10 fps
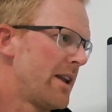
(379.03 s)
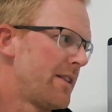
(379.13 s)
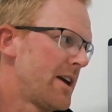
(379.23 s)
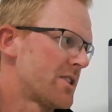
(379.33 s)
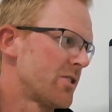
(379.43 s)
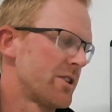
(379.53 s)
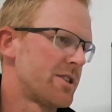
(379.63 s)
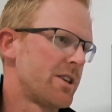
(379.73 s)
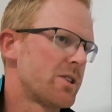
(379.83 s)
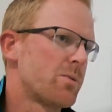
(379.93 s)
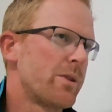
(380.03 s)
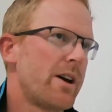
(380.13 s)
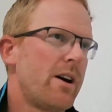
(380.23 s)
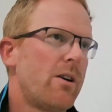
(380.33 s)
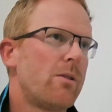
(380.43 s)
that sort of sits with
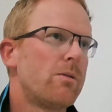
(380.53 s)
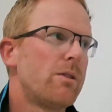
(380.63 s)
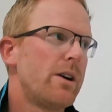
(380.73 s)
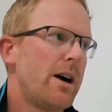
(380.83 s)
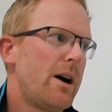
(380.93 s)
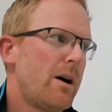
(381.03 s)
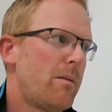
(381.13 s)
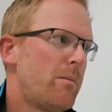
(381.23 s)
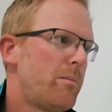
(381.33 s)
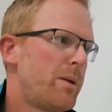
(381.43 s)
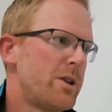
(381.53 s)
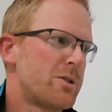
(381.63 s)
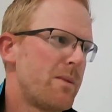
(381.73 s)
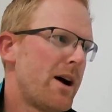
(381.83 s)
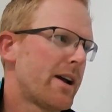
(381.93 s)
our
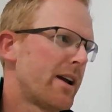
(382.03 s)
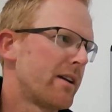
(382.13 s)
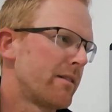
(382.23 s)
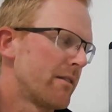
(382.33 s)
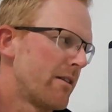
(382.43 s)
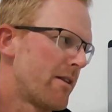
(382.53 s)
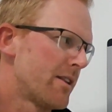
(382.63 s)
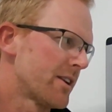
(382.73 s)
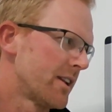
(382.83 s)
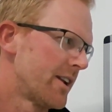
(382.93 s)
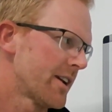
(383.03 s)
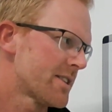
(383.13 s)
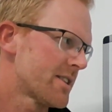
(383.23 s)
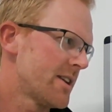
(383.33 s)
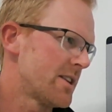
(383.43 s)
benchmarking around the
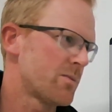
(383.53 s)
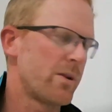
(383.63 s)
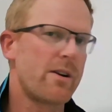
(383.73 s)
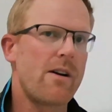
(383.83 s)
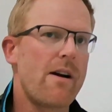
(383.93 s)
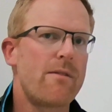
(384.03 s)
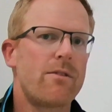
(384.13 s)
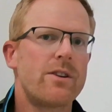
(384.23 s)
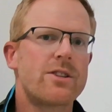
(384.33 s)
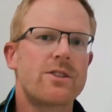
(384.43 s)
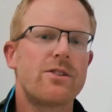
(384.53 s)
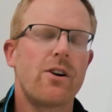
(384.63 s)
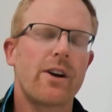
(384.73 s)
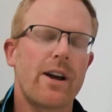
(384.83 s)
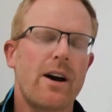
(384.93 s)
clinics as where our average
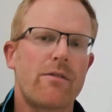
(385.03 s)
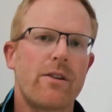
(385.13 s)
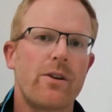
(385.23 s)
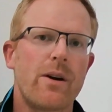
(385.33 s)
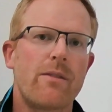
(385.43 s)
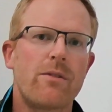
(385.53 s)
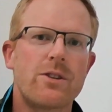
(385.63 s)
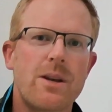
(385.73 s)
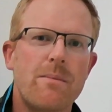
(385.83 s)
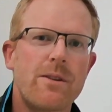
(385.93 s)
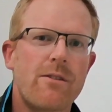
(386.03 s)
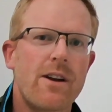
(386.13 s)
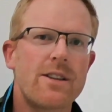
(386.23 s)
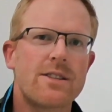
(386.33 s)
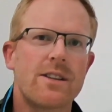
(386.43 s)
not inCalf rate or average empty
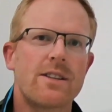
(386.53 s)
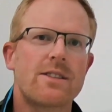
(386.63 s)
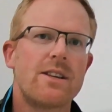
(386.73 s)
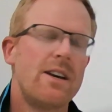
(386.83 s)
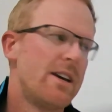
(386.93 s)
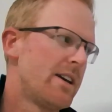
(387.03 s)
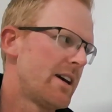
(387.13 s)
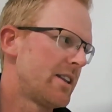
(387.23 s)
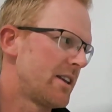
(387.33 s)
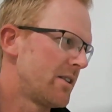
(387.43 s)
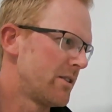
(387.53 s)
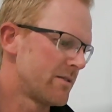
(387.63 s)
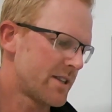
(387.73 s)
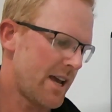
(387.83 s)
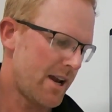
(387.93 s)
rate sits at the end of
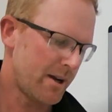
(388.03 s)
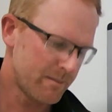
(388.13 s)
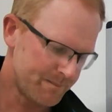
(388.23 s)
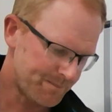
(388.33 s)
scanning.